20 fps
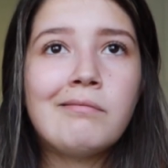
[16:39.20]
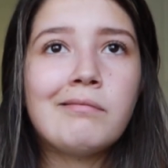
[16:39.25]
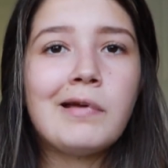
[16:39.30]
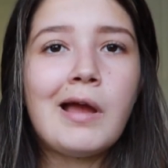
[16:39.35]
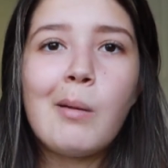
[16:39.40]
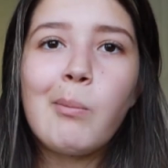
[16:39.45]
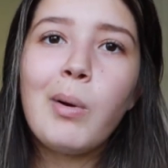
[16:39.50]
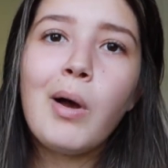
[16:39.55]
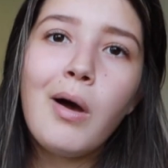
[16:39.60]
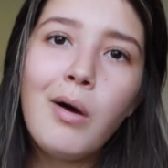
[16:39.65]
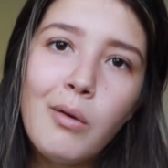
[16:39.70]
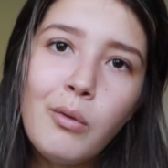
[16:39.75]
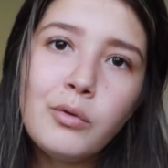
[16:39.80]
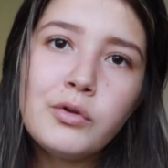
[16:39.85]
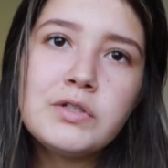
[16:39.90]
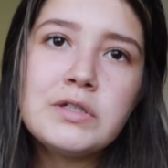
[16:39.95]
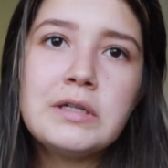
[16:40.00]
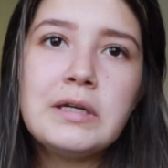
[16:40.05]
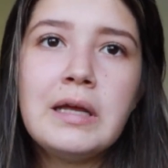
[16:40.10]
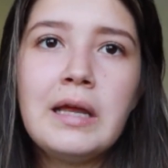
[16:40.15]
got
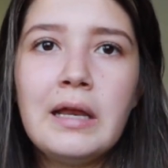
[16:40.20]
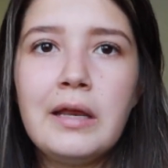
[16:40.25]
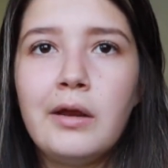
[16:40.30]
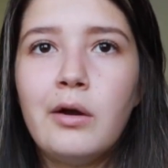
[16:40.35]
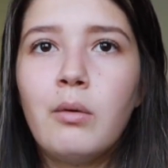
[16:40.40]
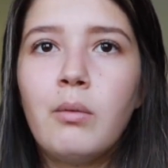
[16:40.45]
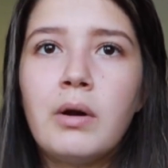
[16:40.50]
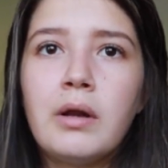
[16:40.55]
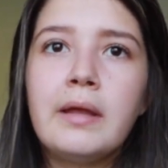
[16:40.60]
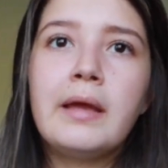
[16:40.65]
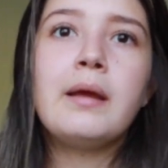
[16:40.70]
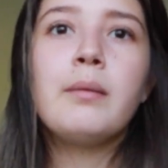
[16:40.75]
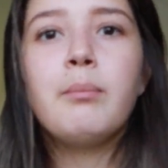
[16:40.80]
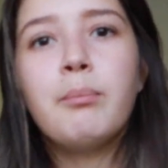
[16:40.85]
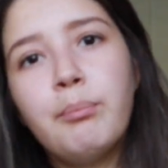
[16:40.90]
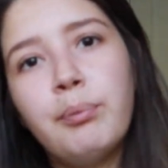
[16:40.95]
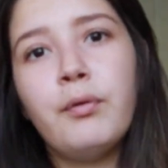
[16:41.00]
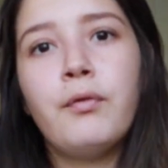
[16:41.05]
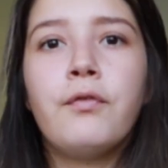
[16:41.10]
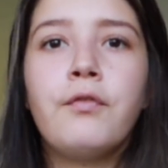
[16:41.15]
potholes in it and you don't want to
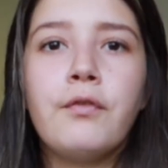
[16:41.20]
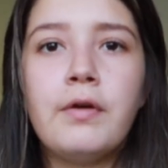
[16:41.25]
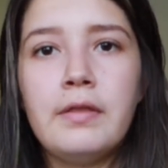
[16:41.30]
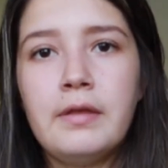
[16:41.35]
like poof,